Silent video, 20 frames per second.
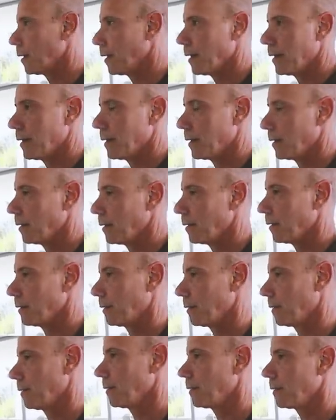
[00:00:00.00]
and
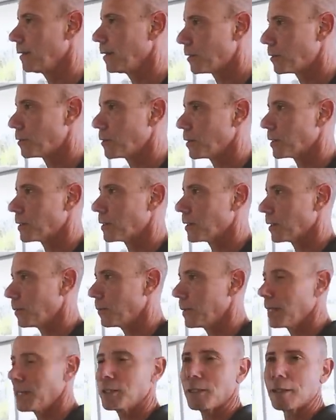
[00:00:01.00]
it's just an
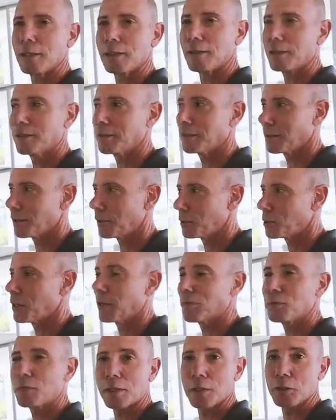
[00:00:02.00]
amazing
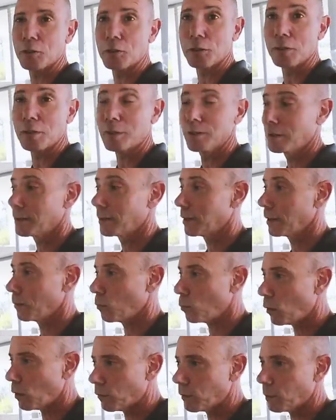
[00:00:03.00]
chef's kitchen. I
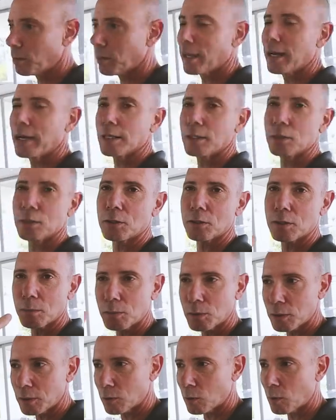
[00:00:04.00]
have Wolf appliances,
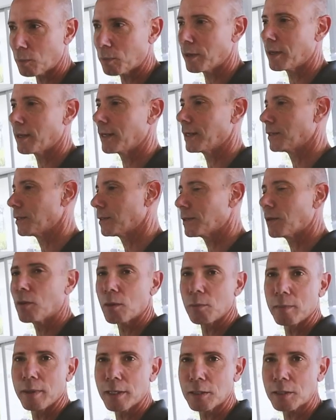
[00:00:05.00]
Sub-Zero appliances, all
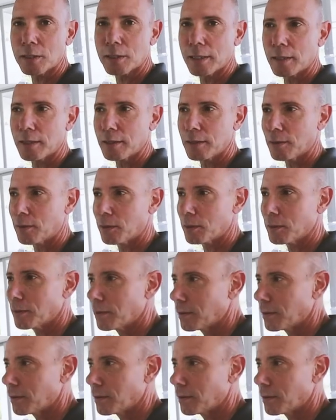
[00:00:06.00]
the best state-of-the-art